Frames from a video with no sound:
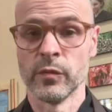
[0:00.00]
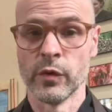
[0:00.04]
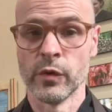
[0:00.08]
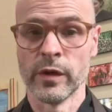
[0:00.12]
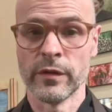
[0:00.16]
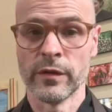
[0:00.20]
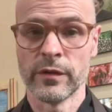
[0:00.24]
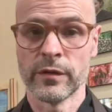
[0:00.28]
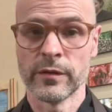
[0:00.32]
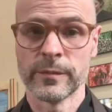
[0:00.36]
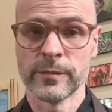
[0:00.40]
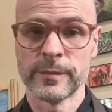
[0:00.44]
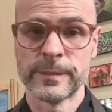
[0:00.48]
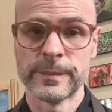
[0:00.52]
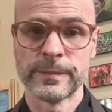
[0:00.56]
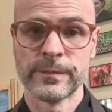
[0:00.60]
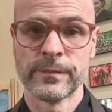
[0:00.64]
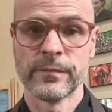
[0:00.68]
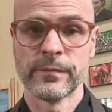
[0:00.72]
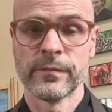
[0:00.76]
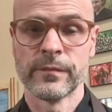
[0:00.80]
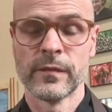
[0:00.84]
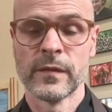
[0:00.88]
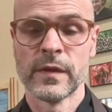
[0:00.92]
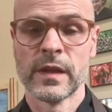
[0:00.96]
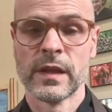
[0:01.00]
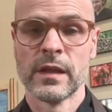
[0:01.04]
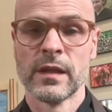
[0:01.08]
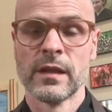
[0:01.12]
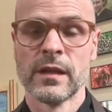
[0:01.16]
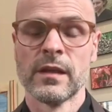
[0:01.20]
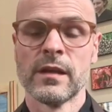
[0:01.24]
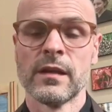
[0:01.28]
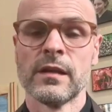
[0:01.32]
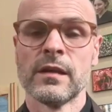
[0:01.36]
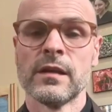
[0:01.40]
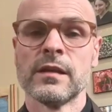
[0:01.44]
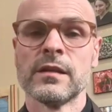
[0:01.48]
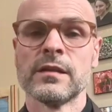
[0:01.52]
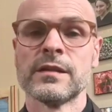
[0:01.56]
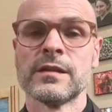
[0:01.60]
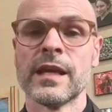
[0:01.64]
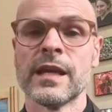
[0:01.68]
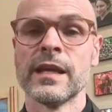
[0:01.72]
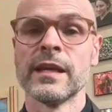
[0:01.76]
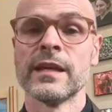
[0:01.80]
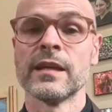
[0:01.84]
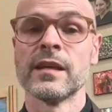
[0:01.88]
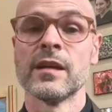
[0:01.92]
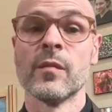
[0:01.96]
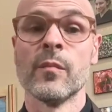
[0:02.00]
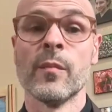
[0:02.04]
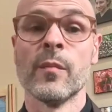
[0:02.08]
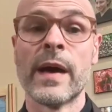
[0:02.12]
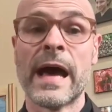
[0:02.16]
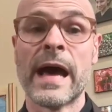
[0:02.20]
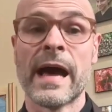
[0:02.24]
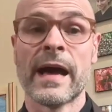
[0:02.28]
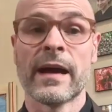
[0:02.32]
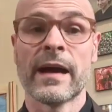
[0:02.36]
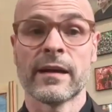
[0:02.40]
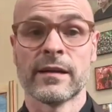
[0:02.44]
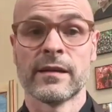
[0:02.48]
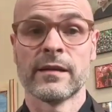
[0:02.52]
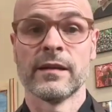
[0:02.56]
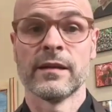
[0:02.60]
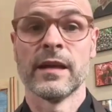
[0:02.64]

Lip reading: with. Taken aback